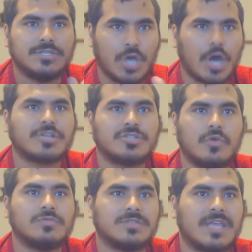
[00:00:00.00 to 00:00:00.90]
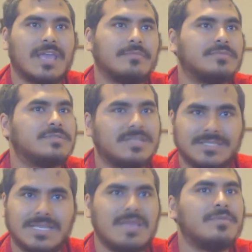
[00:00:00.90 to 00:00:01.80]
the Dark Souls games,
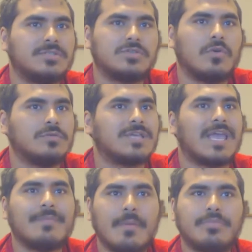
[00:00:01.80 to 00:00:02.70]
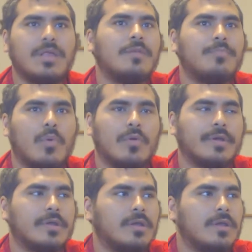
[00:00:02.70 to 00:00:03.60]
the Demon Souls game, and
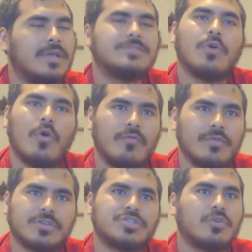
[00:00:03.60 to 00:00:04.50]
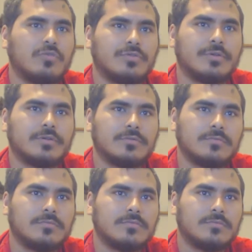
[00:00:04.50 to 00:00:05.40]
Bloodborne. It's over the shoulder,
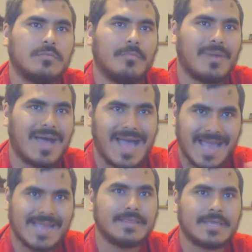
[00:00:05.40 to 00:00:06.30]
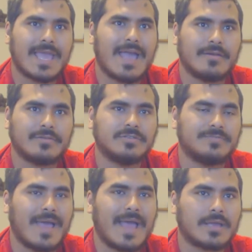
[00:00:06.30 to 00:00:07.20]
behind the
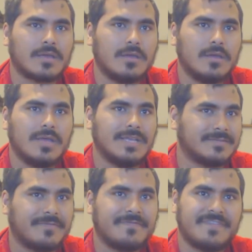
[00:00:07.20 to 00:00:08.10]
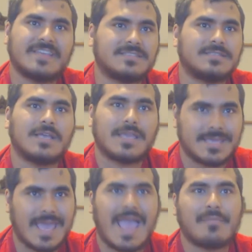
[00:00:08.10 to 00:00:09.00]
character's back. It's a fixed
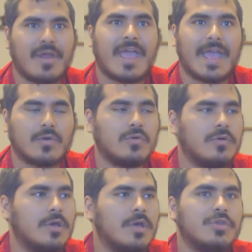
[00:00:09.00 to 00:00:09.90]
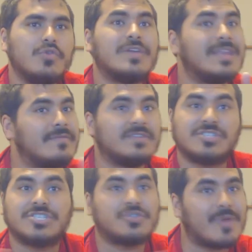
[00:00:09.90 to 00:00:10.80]
camera angle. You can even
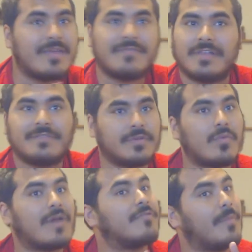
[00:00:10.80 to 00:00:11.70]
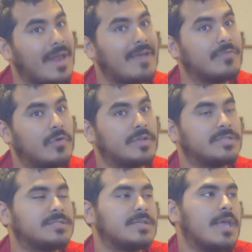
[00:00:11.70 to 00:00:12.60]
strafe left and right from what I've
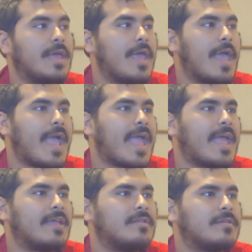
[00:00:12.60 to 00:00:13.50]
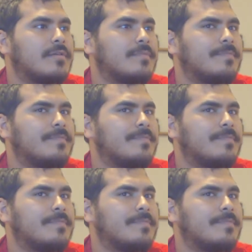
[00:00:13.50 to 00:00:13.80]
noticed. And